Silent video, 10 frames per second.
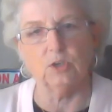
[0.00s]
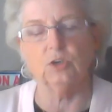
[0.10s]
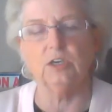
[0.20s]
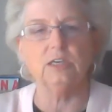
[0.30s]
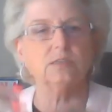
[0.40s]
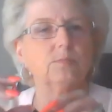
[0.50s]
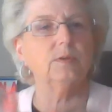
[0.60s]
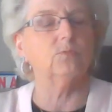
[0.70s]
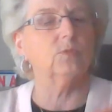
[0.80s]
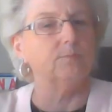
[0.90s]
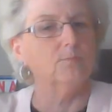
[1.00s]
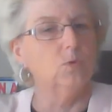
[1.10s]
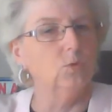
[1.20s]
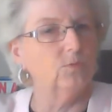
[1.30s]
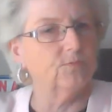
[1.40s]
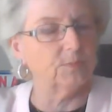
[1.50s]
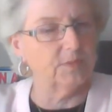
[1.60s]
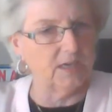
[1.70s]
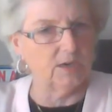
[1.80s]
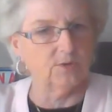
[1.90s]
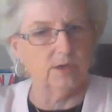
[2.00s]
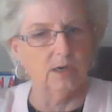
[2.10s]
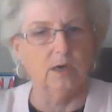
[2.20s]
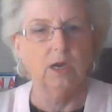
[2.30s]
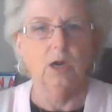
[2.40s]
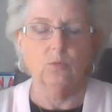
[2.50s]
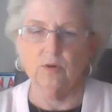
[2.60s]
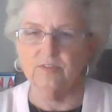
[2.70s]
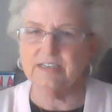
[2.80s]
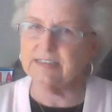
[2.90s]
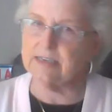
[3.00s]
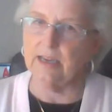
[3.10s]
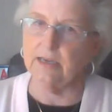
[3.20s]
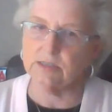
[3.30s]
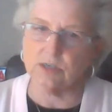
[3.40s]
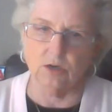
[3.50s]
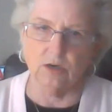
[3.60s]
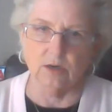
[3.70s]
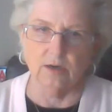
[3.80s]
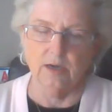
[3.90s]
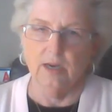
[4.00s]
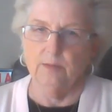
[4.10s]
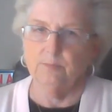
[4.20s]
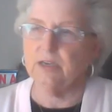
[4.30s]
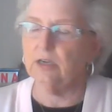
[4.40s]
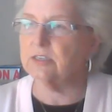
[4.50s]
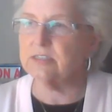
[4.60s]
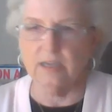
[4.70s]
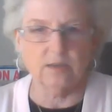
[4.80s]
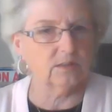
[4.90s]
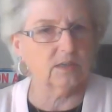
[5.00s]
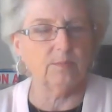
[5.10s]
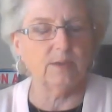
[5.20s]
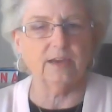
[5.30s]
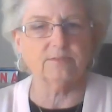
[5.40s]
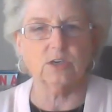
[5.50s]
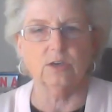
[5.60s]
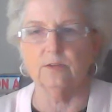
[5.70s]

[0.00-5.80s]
You need to be removed from the area where these gangs are because they'll come at you.